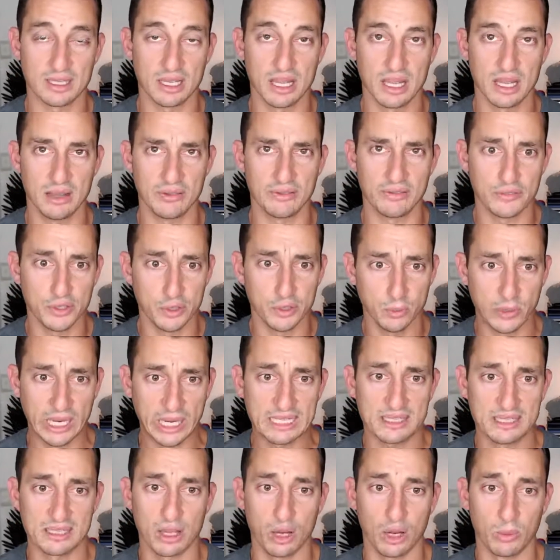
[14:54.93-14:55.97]
a few
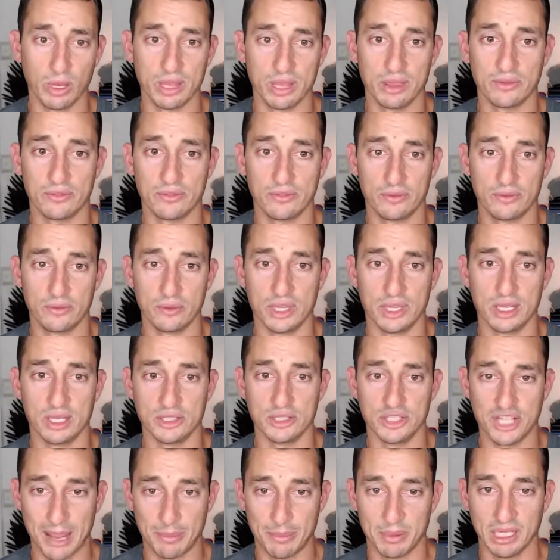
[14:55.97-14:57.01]
weeks ago when the
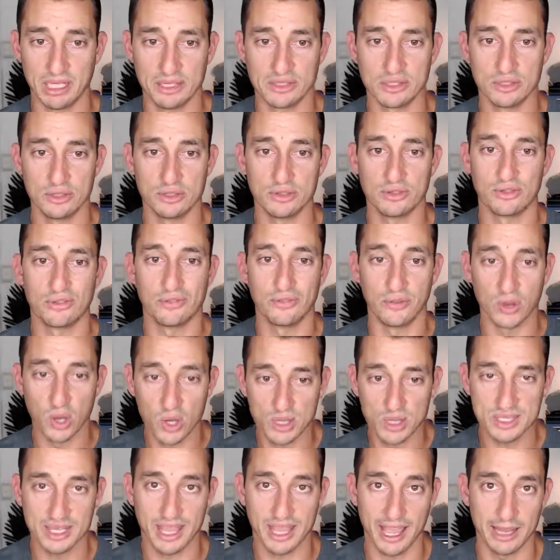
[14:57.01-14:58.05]
Japanese news
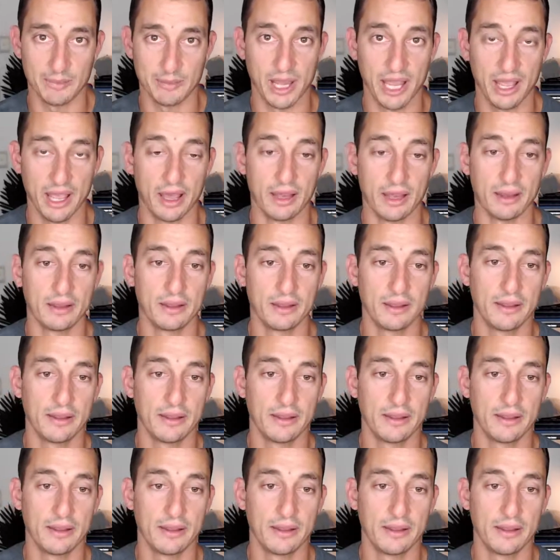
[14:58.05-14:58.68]
first came out,